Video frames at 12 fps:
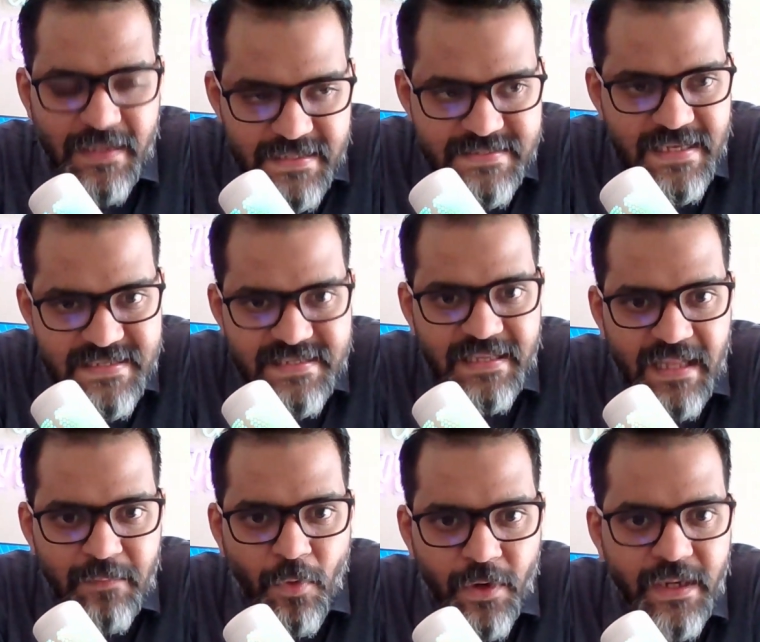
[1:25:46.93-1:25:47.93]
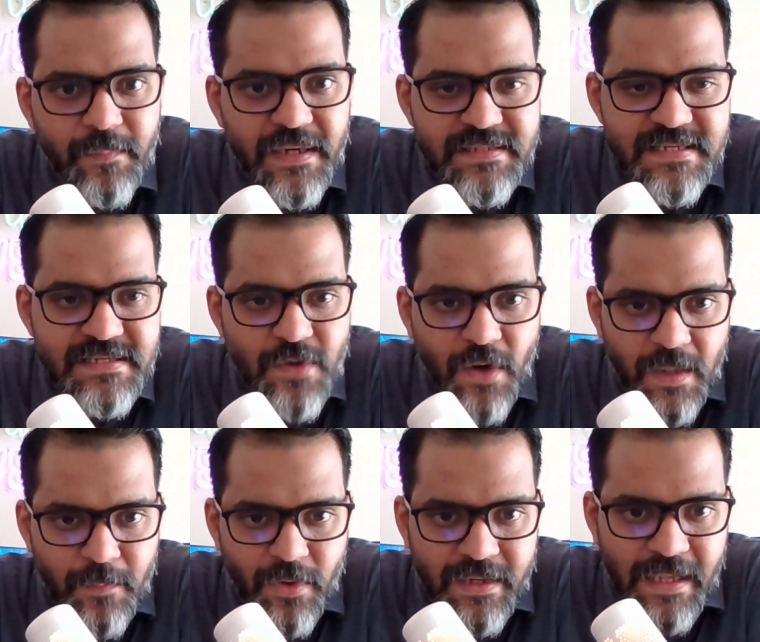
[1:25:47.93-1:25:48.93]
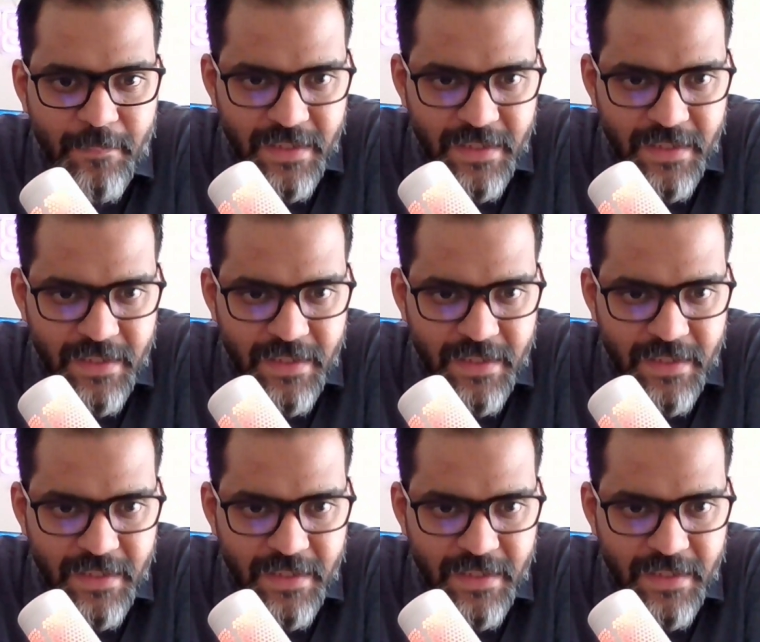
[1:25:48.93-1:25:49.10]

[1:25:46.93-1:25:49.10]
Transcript: that is, they say that modern medicine is all about